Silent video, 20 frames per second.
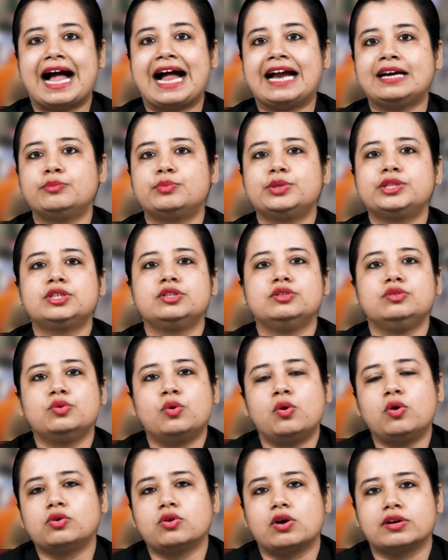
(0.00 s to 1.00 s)
and with
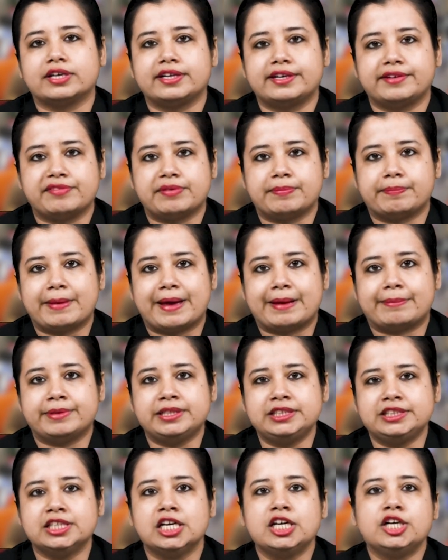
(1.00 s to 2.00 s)
no cognitive
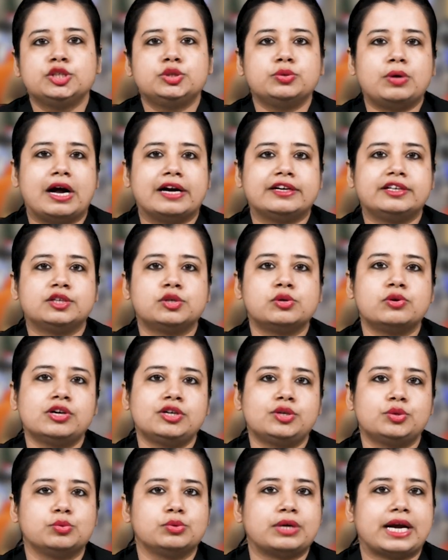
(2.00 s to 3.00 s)
impairments to undergo
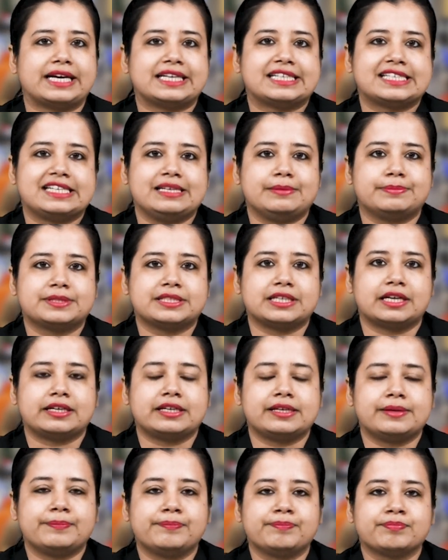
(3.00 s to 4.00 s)
a two-night sleep
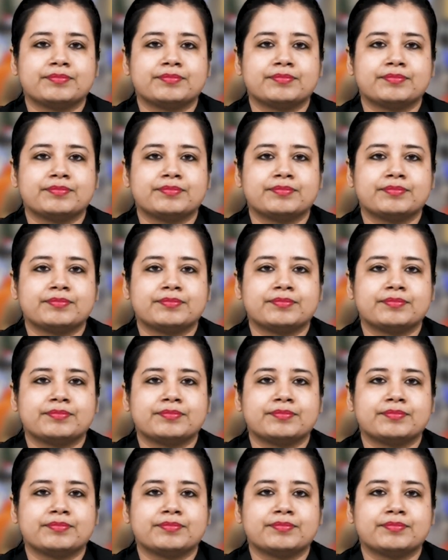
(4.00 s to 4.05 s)
study.